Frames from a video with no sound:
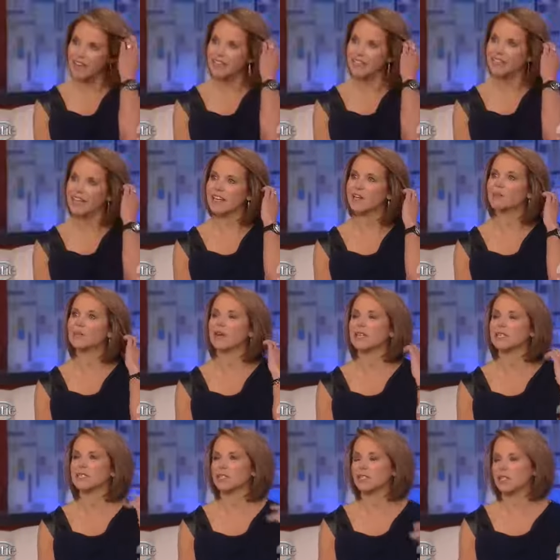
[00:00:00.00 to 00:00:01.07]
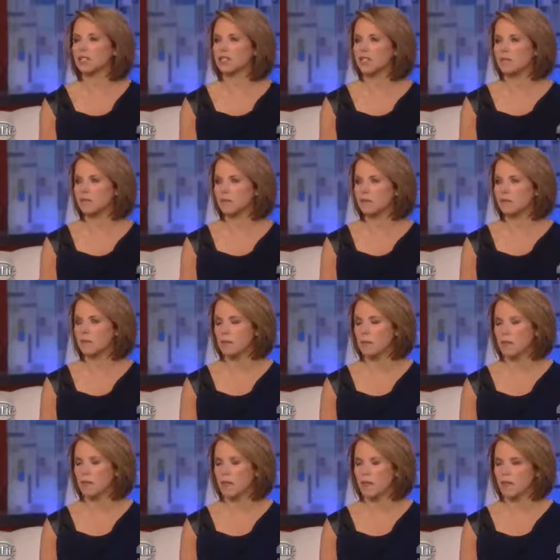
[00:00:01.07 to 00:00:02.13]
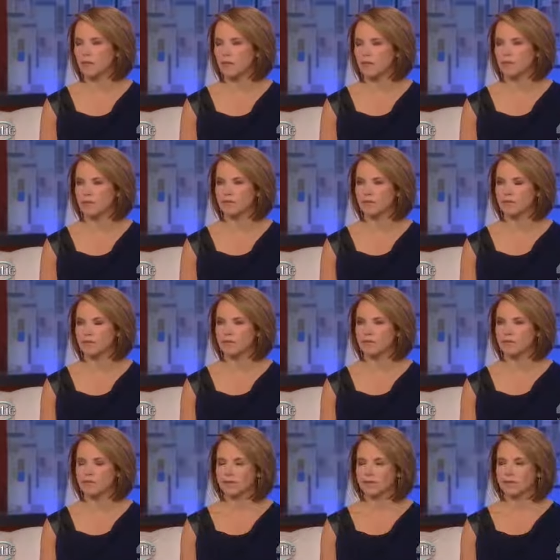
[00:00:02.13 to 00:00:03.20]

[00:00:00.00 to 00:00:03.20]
Right. And a brain surgeon? Because